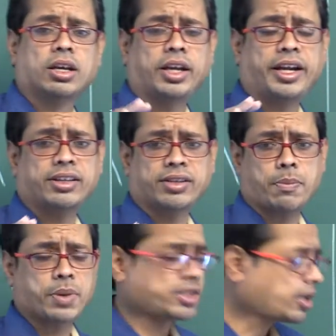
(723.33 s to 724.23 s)
It is
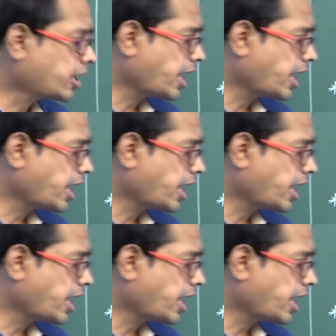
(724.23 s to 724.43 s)
represented